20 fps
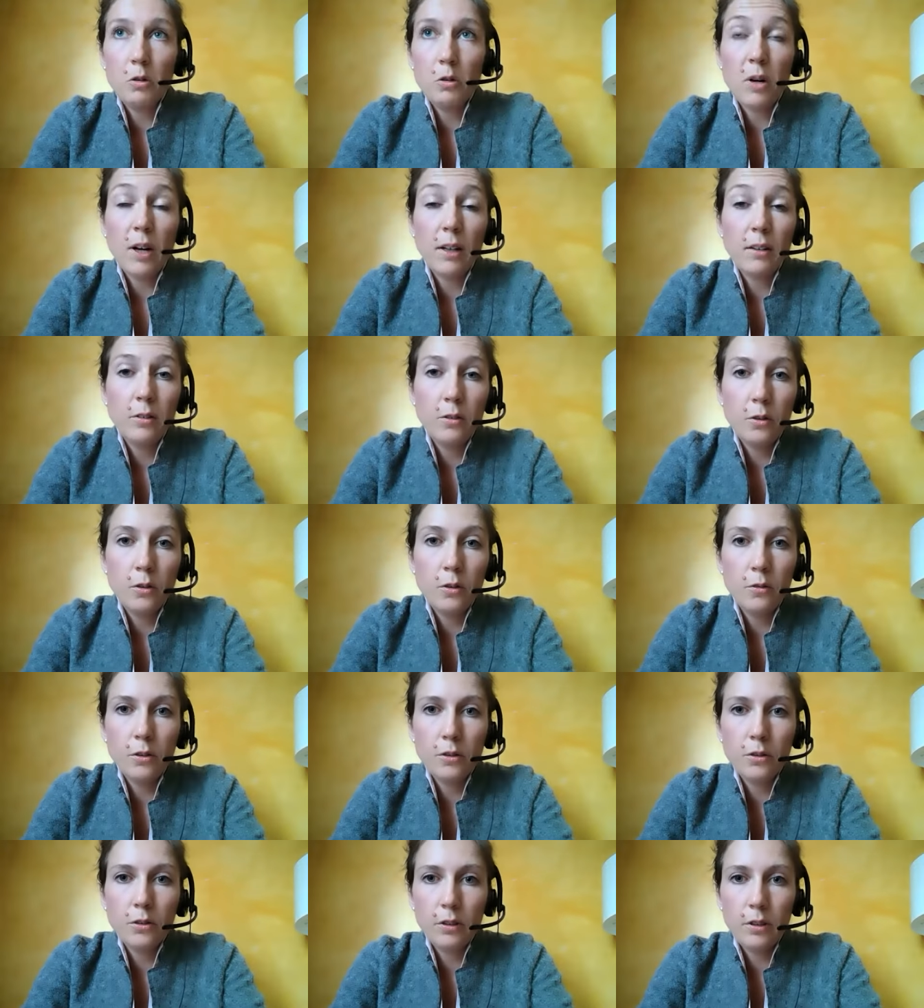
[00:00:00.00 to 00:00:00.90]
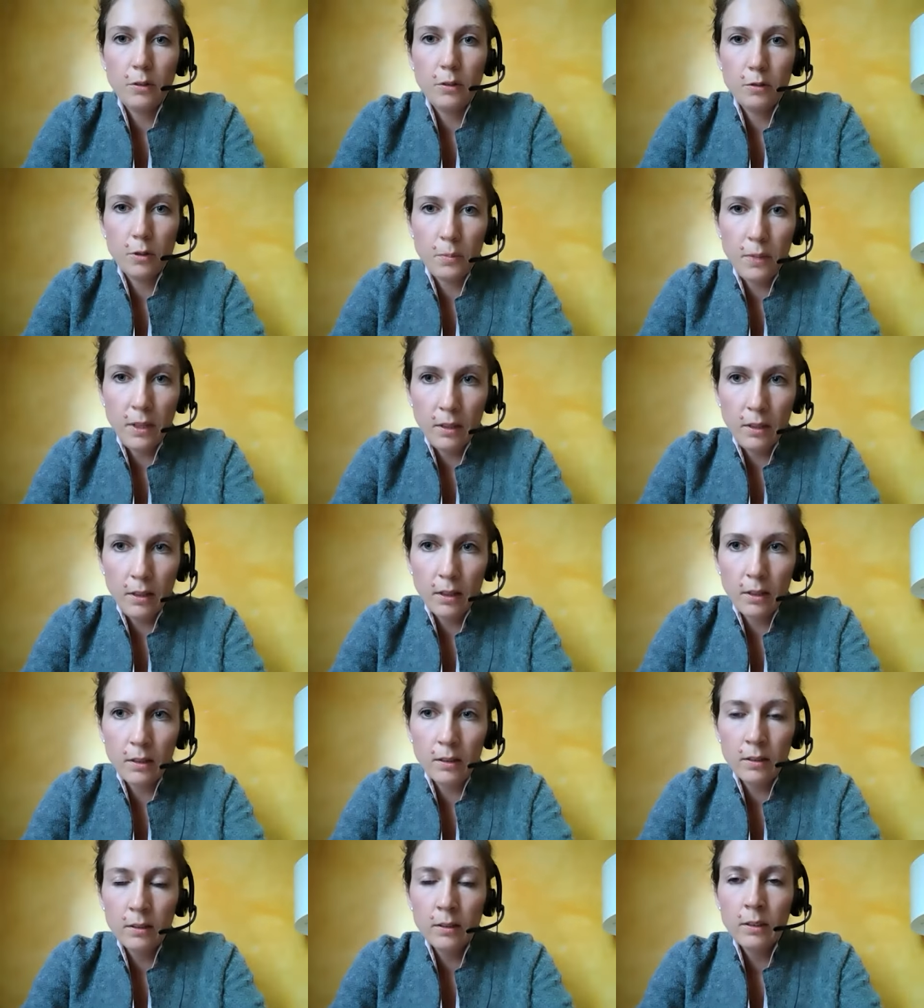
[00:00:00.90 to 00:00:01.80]
Christ University from
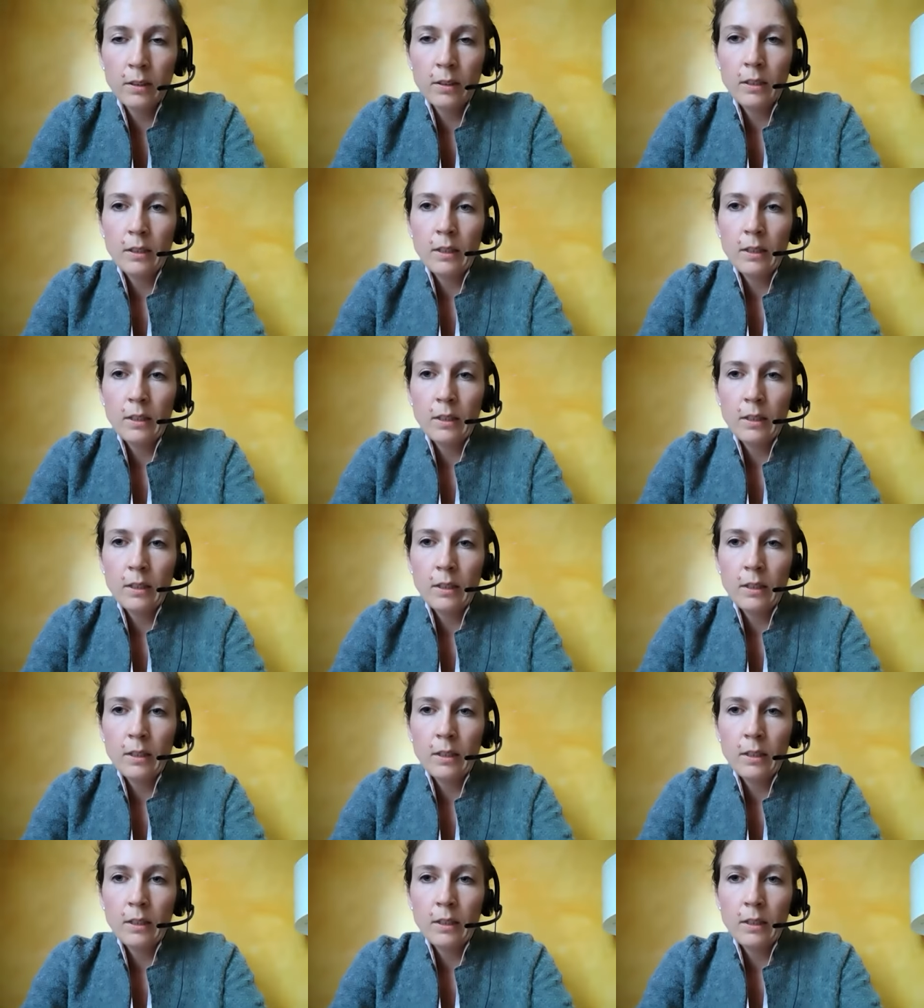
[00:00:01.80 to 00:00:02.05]
India.